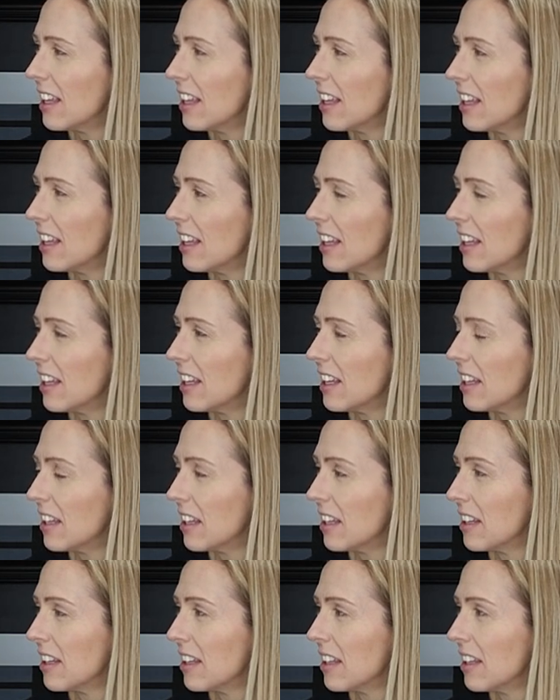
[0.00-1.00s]

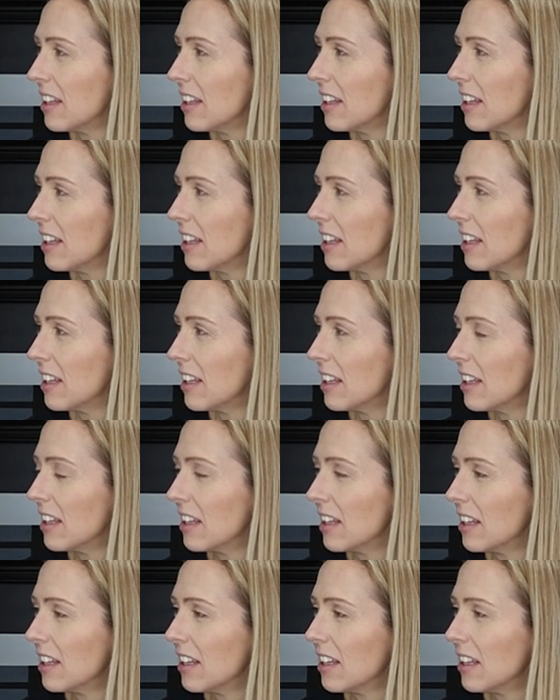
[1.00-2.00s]

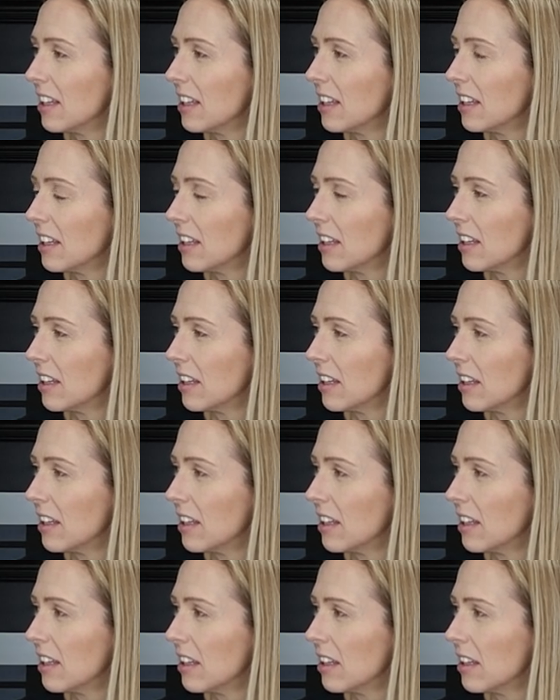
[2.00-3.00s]

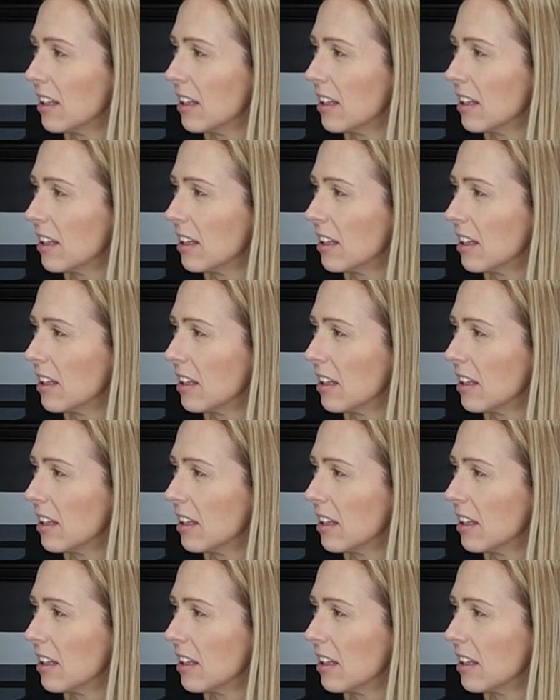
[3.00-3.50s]
This person isn't speaking.